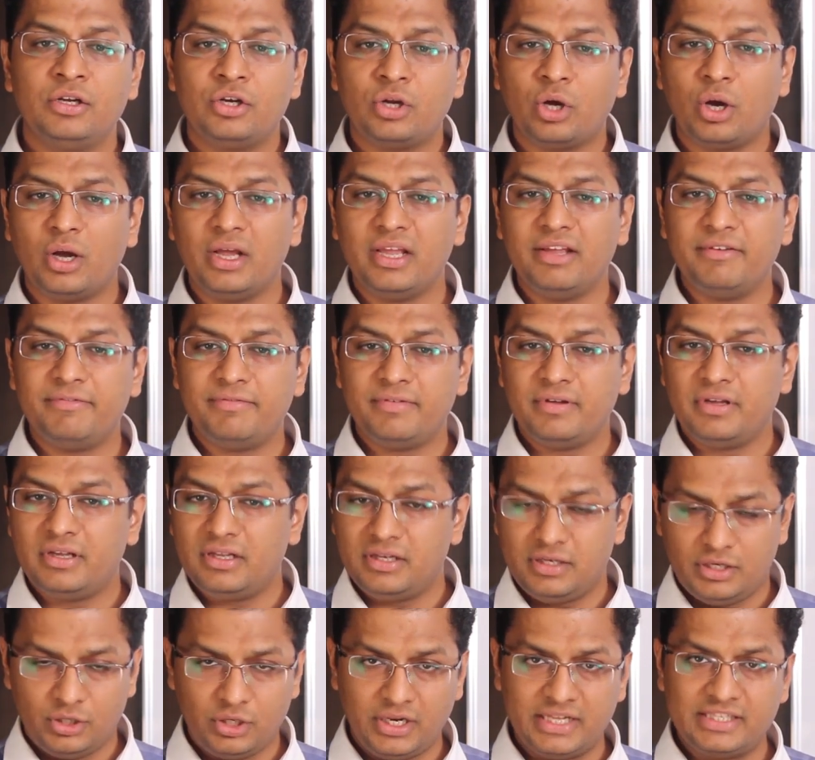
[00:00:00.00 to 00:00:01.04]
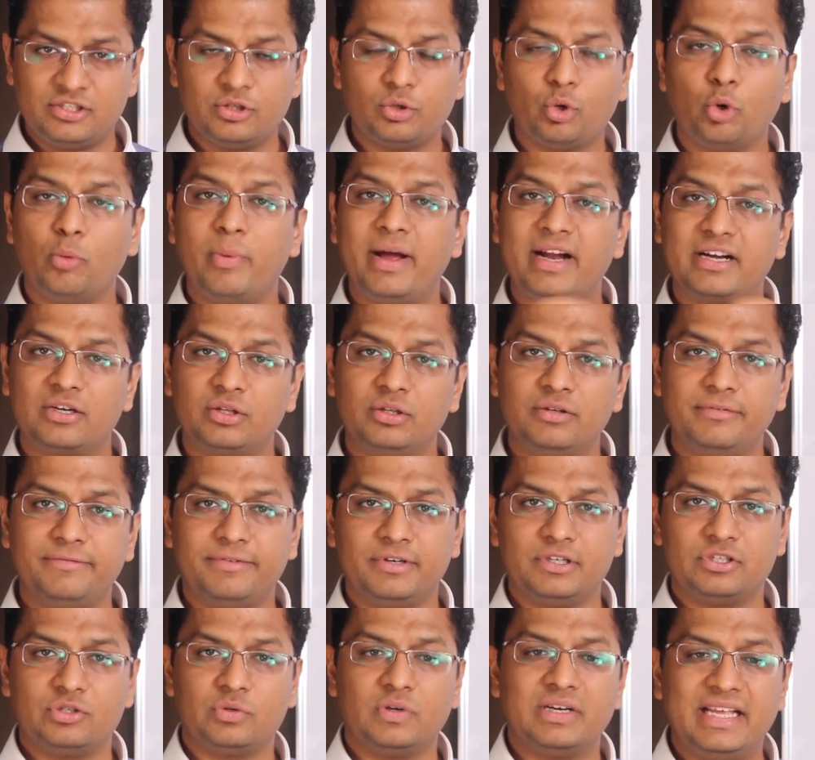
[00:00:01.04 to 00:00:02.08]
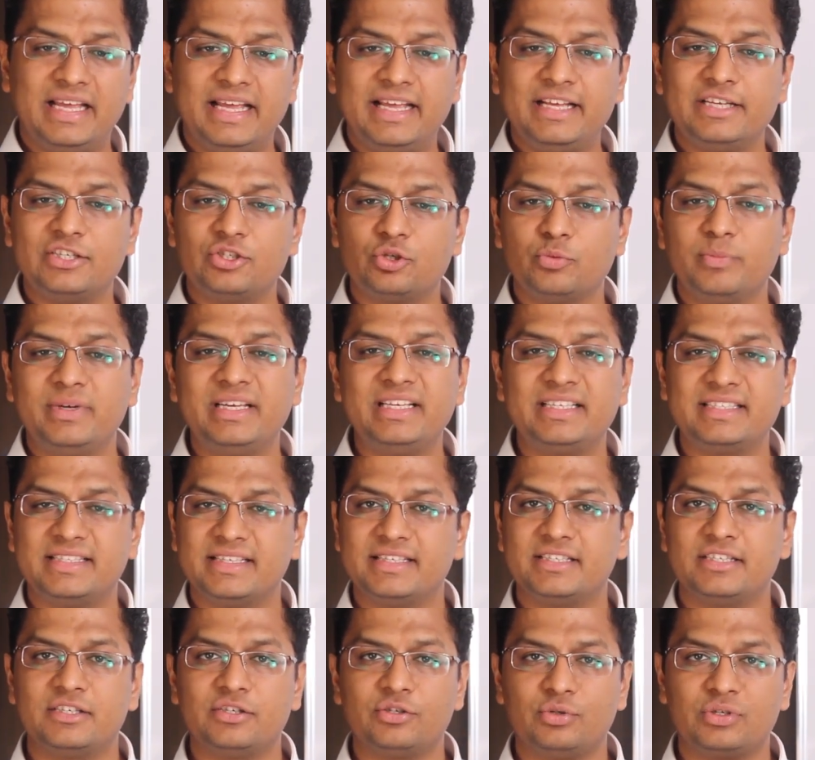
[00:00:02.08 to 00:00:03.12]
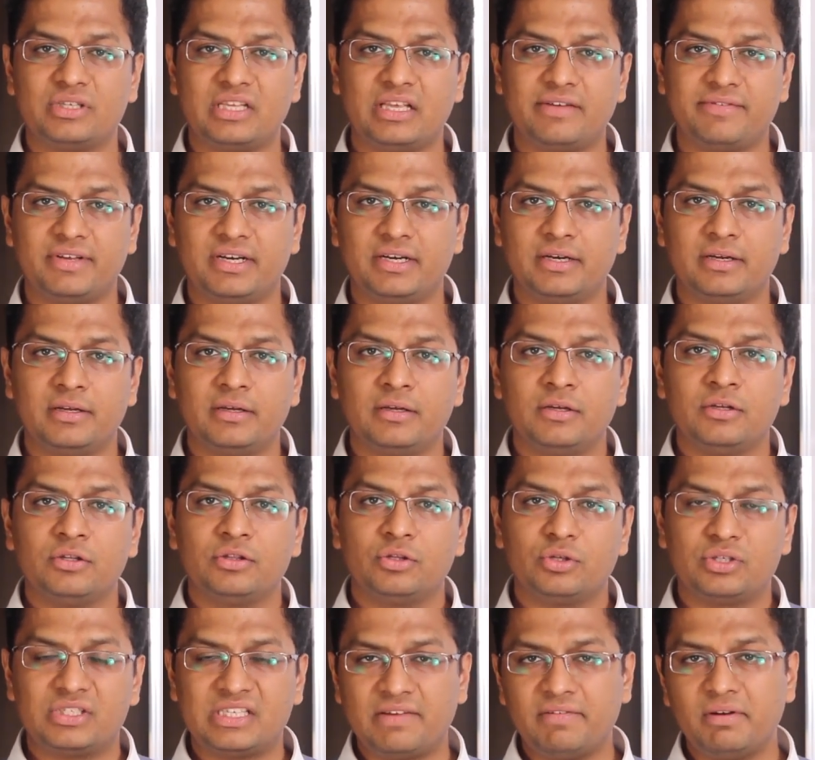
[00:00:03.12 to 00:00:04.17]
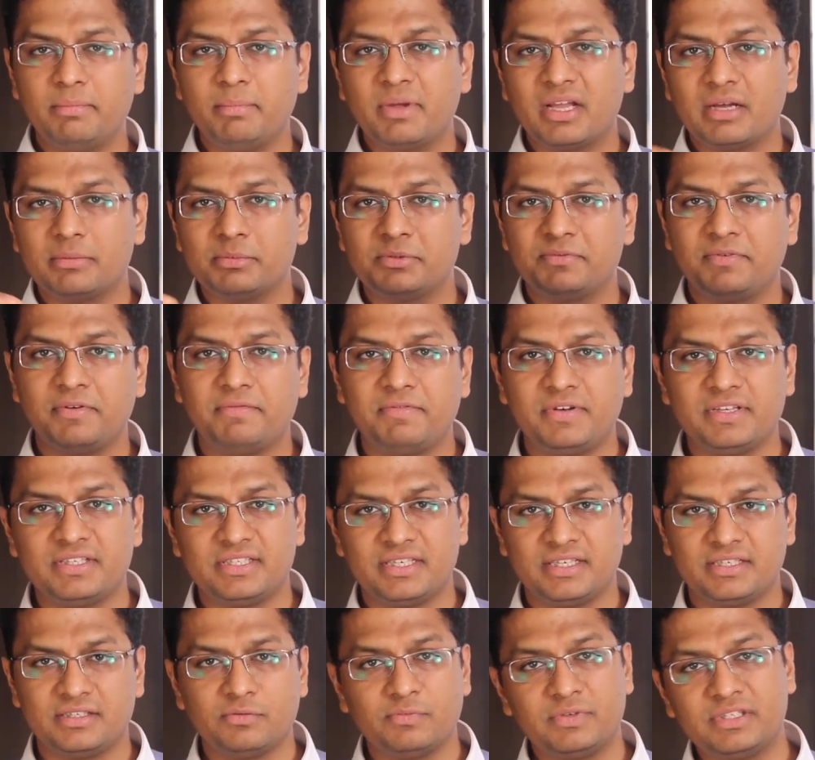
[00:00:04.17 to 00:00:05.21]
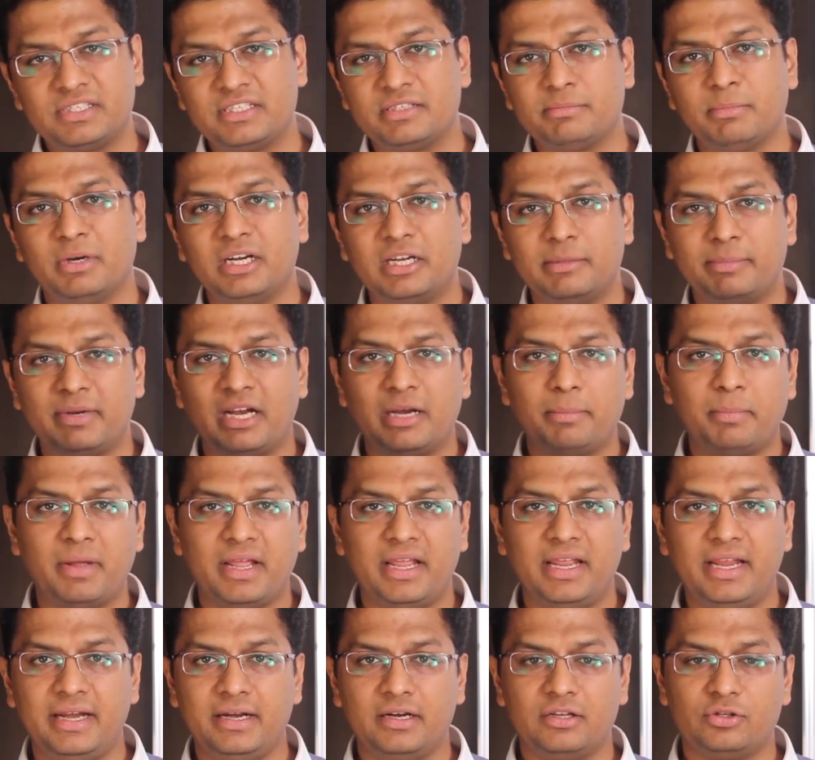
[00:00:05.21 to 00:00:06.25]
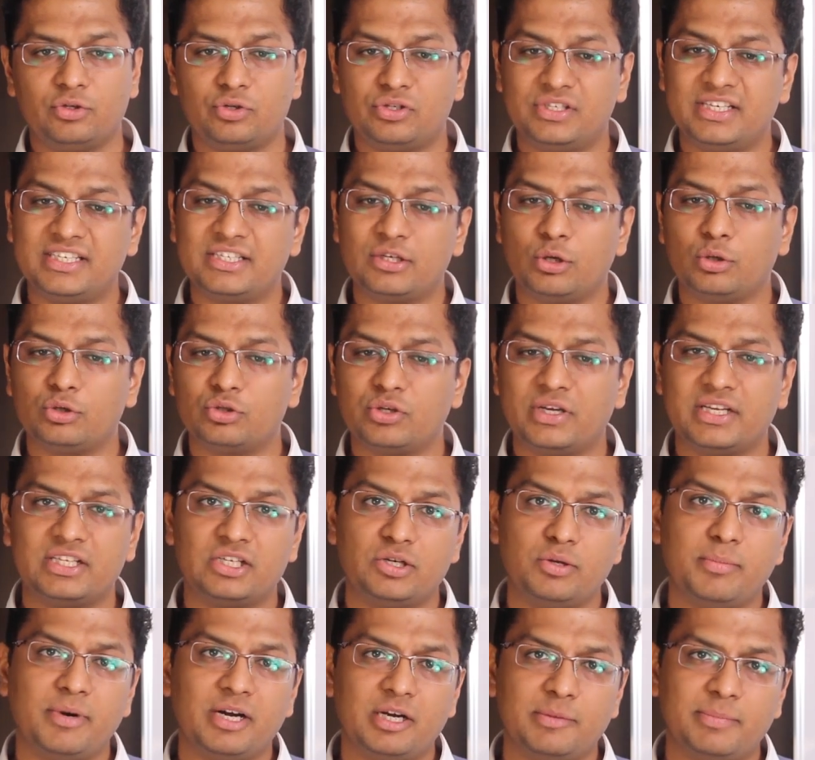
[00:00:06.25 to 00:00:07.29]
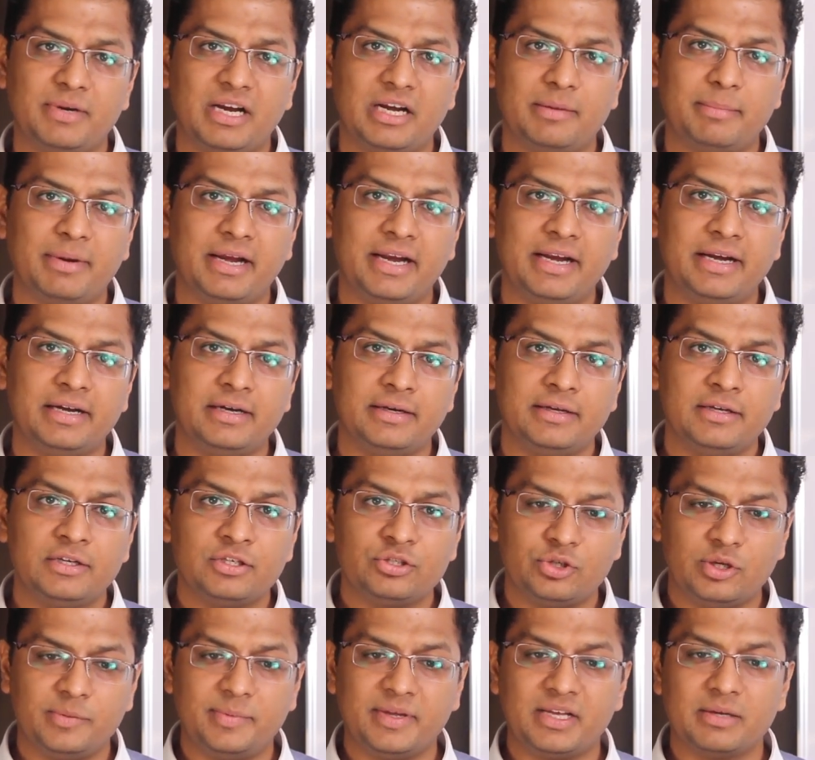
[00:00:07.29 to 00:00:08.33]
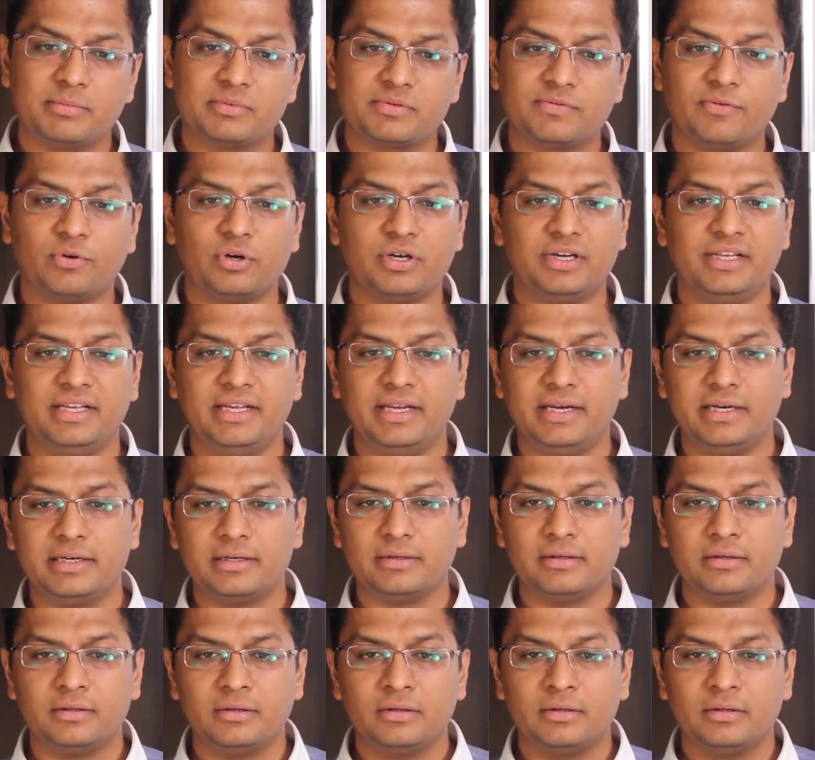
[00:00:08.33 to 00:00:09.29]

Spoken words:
Now, let's go back to the first one. A is to B, 6 is to 7. So, 7 becomes 56, which is multiplied by 8. So, 6 also has to be multiplied by 8. So, it becomes 48.